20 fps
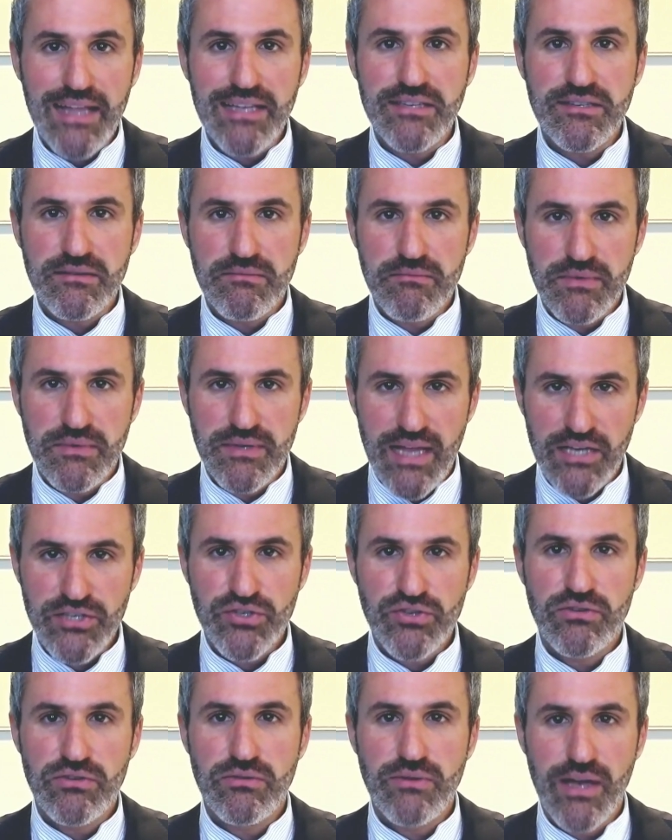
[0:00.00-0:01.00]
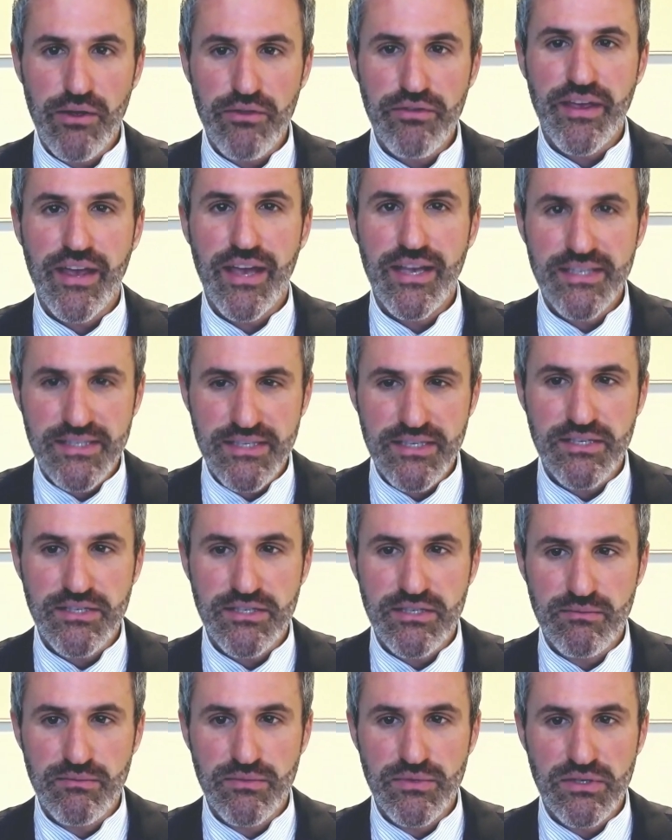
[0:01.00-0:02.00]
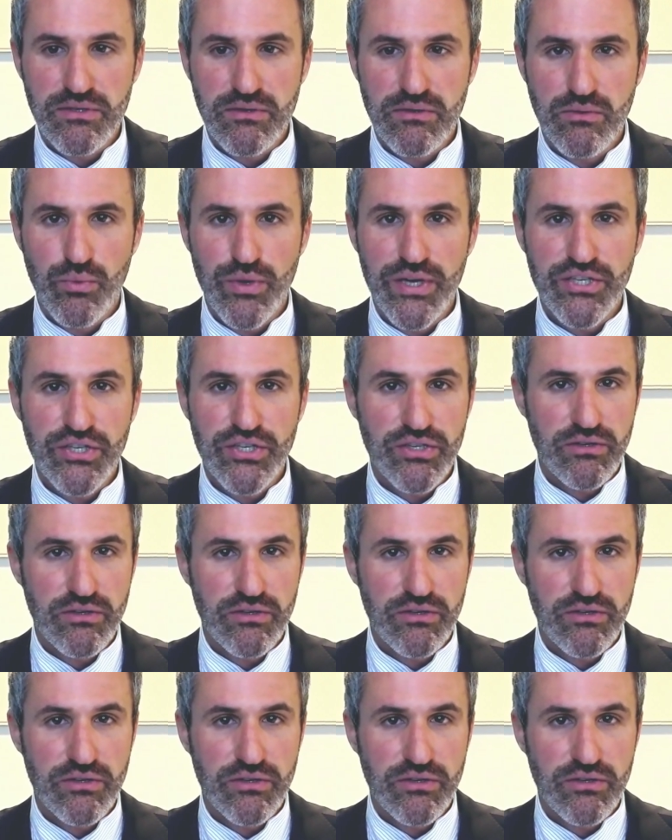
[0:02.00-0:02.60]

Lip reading: and national healthcare systems,